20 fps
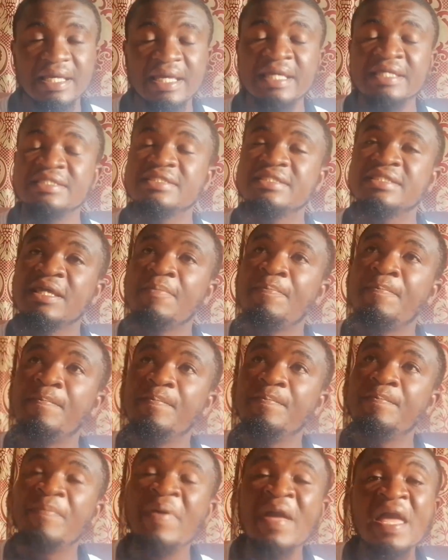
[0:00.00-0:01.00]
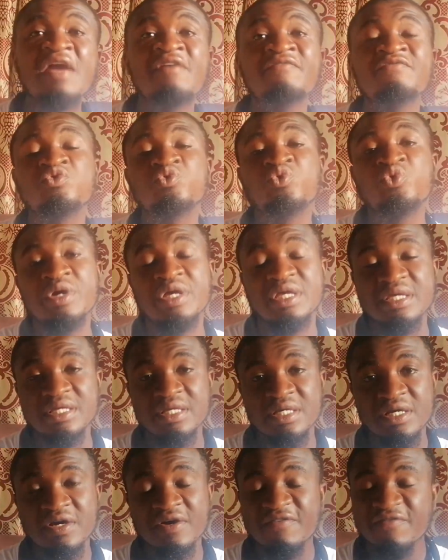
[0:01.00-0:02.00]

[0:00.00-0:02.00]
is the paved way